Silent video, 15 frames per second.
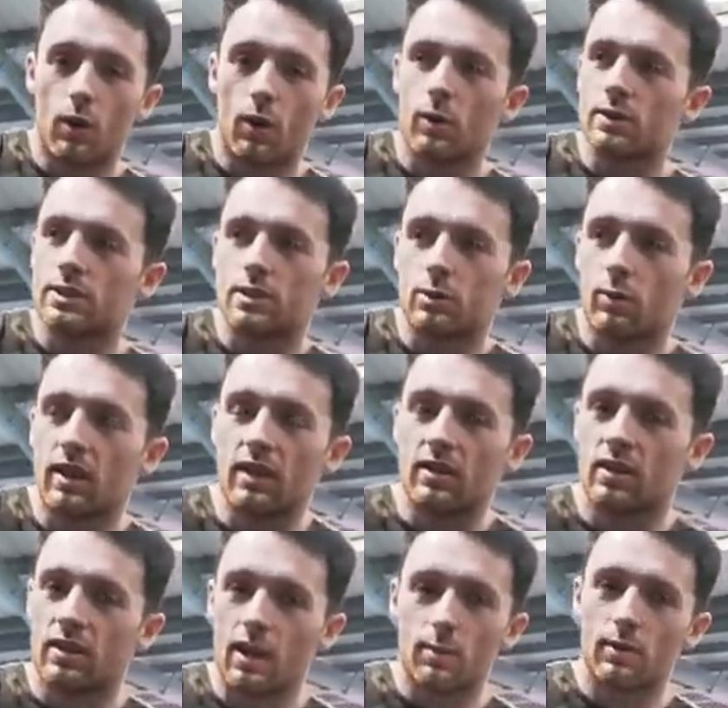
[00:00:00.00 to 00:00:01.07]
rows, swinging
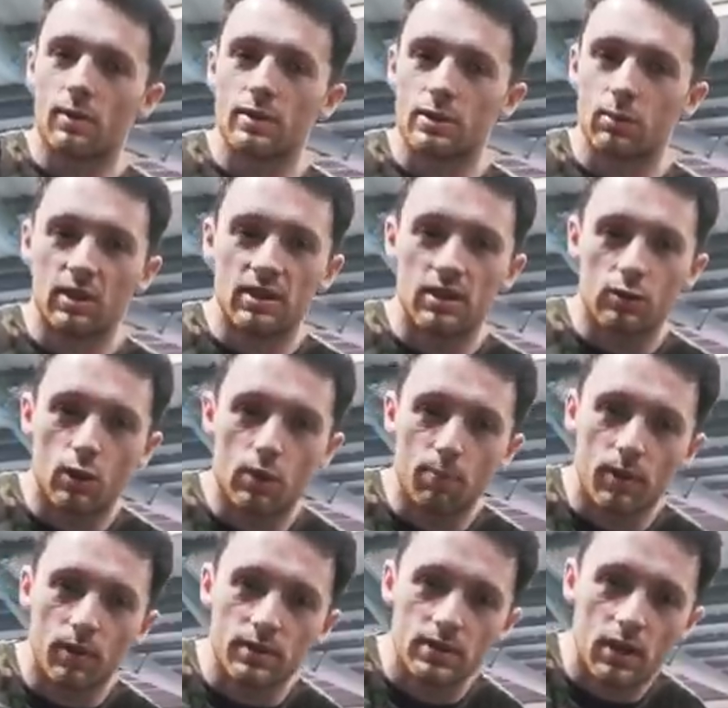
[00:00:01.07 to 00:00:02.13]
to doubles, swinging to
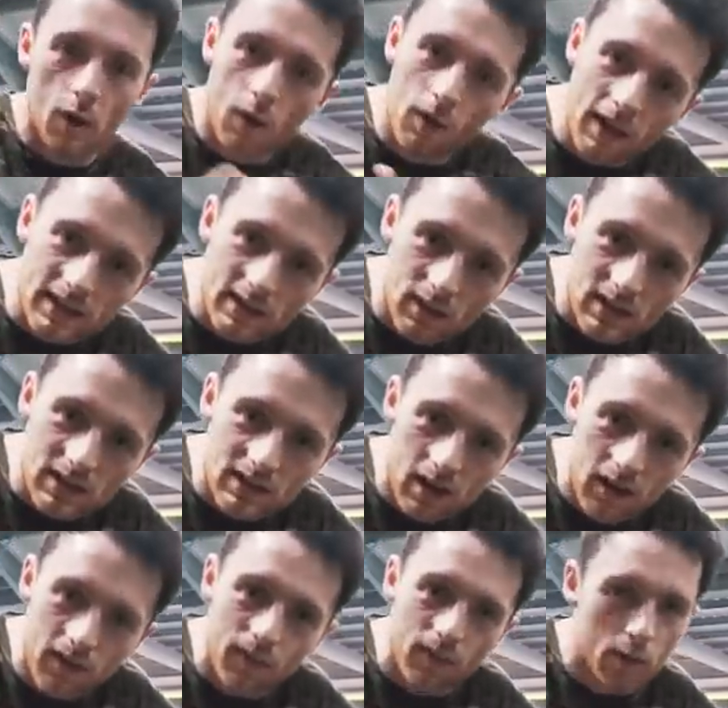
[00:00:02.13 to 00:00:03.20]
triples, all that sort of
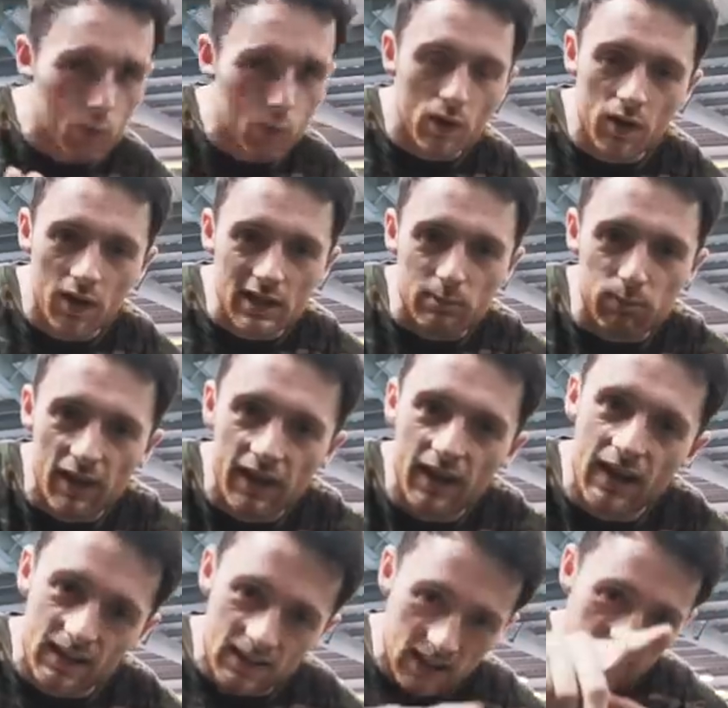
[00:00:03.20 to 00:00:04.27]
stuff. We're gonna explain
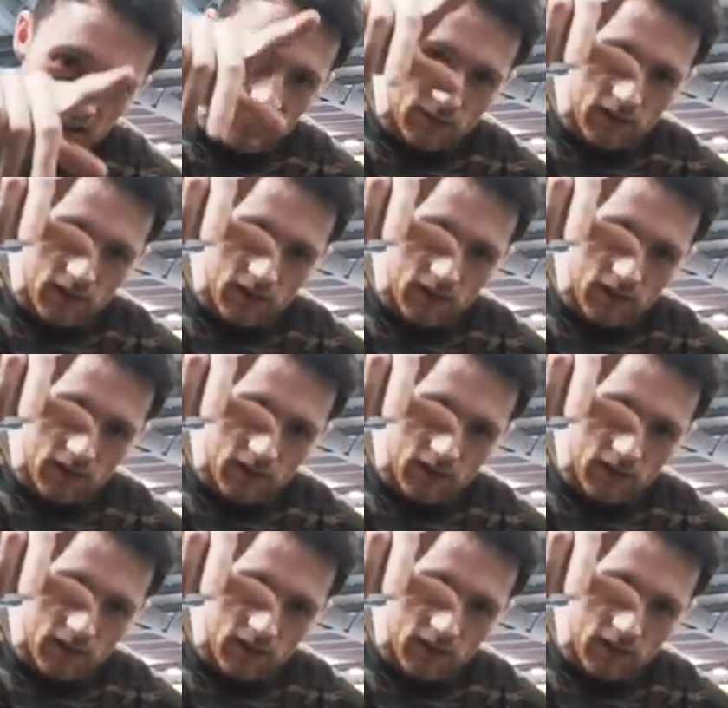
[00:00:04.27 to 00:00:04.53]
it in today's